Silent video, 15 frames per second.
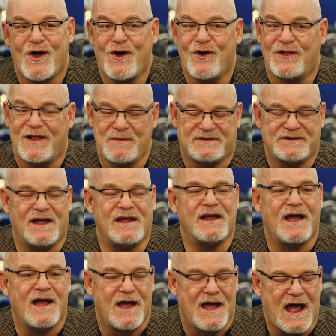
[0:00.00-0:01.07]
Oh, let me tell you.
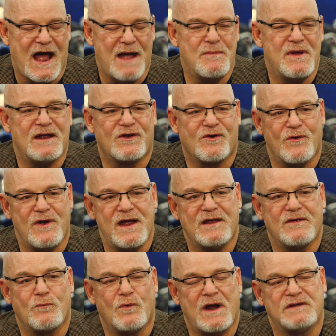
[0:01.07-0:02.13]
I met Greg
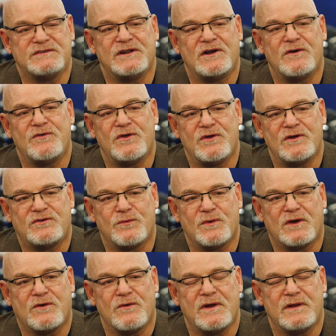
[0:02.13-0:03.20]
when I was interviewing to
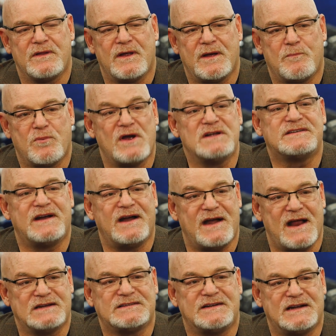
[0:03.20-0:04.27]
recruiting the president
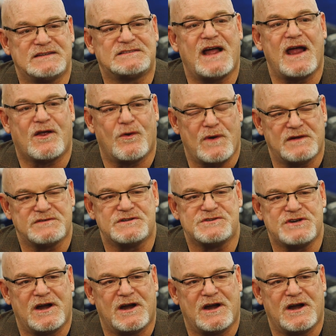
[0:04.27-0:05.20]
at S&S Cycle when I was the